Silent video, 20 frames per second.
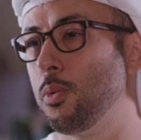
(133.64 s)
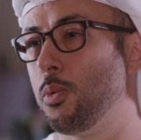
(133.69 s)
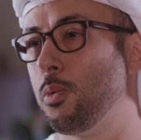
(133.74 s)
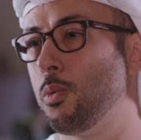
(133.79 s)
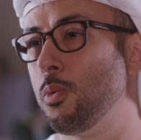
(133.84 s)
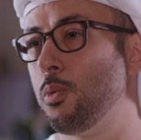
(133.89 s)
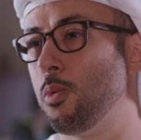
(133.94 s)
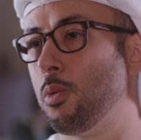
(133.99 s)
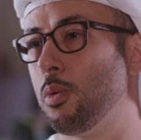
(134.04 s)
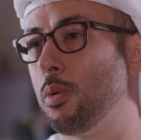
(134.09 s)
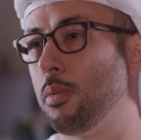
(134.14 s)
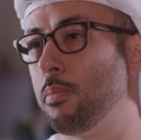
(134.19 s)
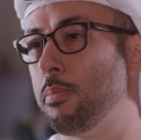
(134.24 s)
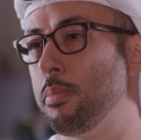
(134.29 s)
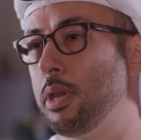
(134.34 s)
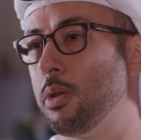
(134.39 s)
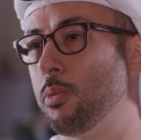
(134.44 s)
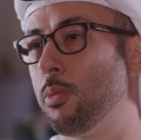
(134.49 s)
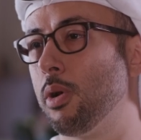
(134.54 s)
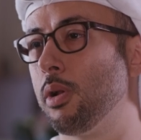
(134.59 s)
to
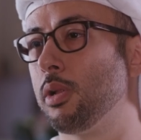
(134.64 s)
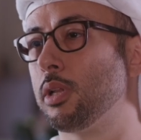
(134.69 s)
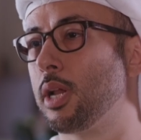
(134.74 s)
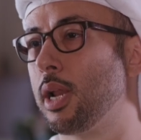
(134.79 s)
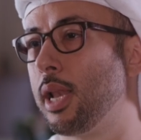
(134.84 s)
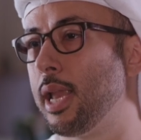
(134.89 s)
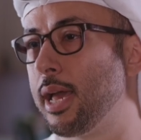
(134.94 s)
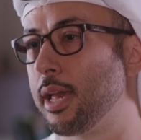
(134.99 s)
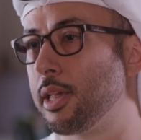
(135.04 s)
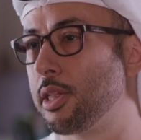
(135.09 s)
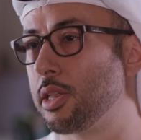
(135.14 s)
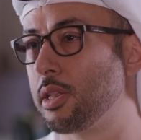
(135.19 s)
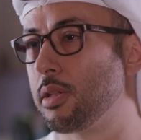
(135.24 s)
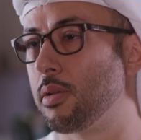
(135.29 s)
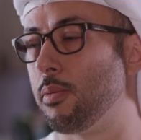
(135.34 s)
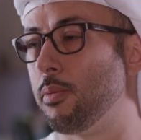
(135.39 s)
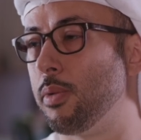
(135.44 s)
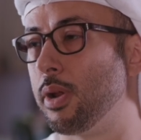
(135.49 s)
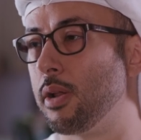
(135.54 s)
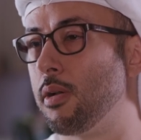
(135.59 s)
be
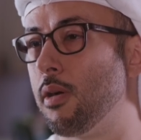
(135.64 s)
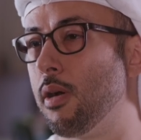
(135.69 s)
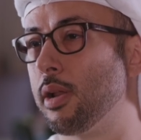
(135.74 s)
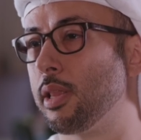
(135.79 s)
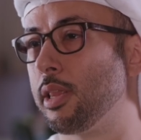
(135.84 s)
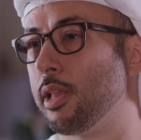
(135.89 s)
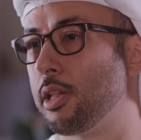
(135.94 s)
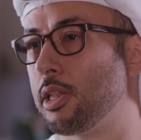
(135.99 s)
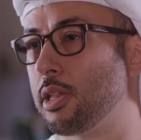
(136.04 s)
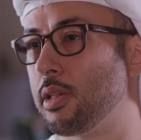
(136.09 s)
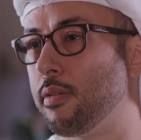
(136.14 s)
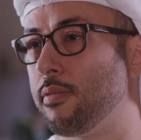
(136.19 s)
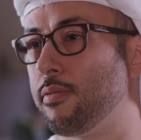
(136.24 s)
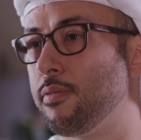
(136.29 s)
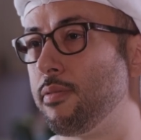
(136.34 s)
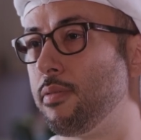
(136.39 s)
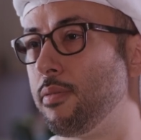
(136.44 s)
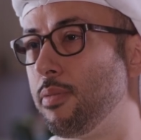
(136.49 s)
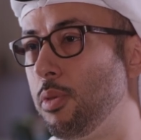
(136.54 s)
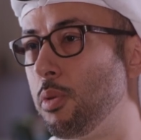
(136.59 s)
world-class regardless
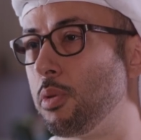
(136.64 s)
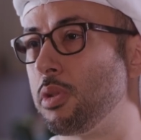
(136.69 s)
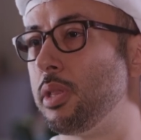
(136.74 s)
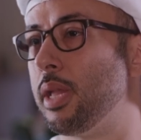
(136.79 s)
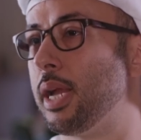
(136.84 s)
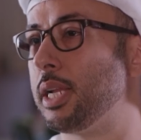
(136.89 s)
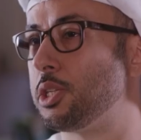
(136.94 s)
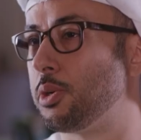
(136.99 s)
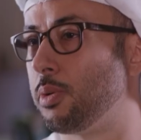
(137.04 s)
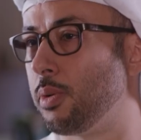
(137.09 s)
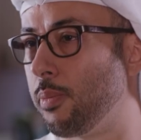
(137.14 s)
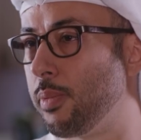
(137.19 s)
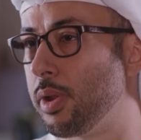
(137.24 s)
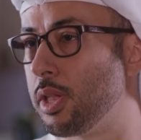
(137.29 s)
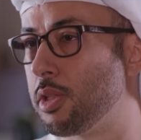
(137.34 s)
of those natural